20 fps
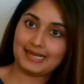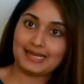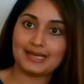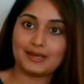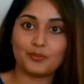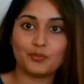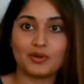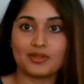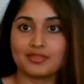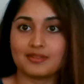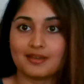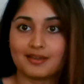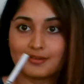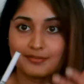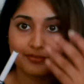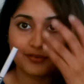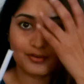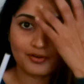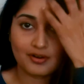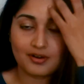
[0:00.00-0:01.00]
One thing I
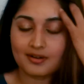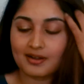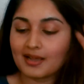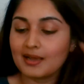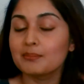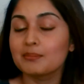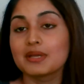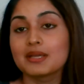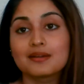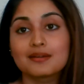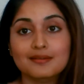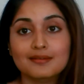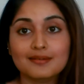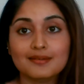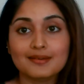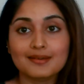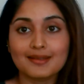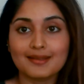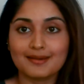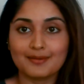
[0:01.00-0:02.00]
forgot, I'm
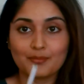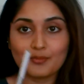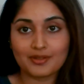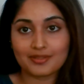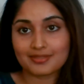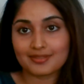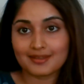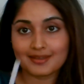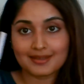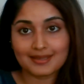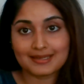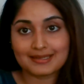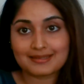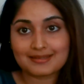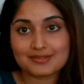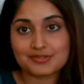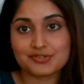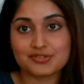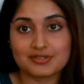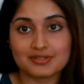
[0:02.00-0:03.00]
Indian, and one thing
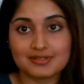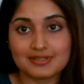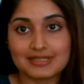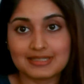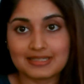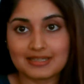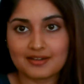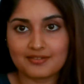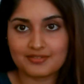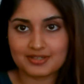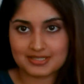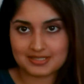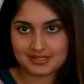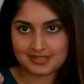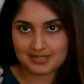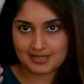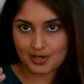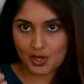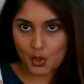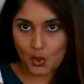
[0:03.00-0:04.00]
Indians really love is
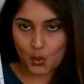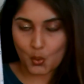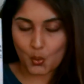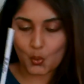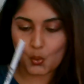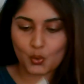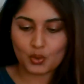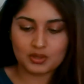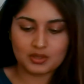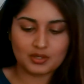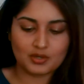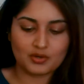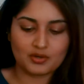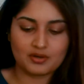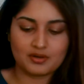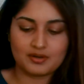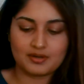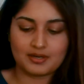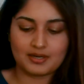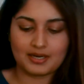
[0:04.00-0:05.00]
their kohl
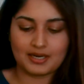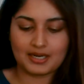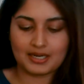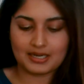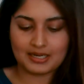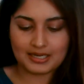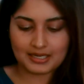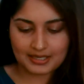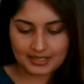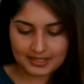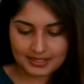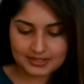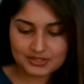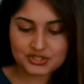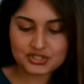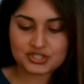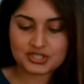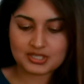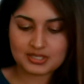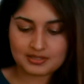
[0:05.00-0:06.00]
or eye
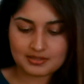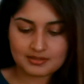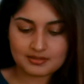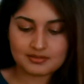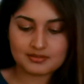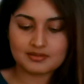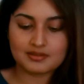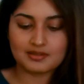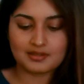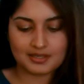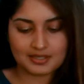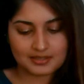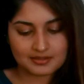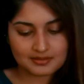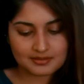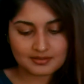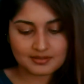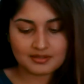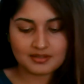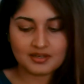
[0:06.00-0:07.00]
gel
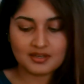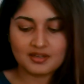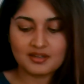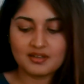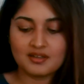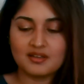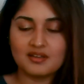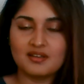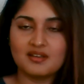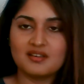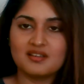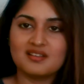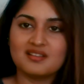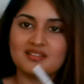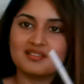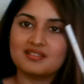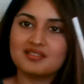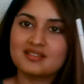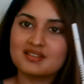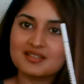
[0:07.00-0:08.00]
liner
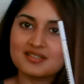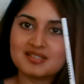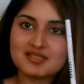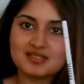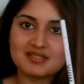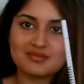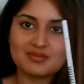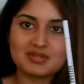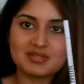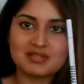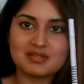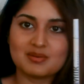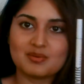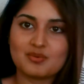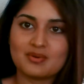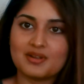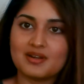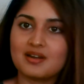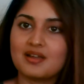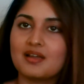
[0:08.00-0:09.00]
this is the
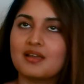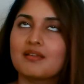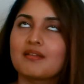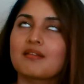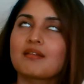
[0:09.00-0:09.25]
one I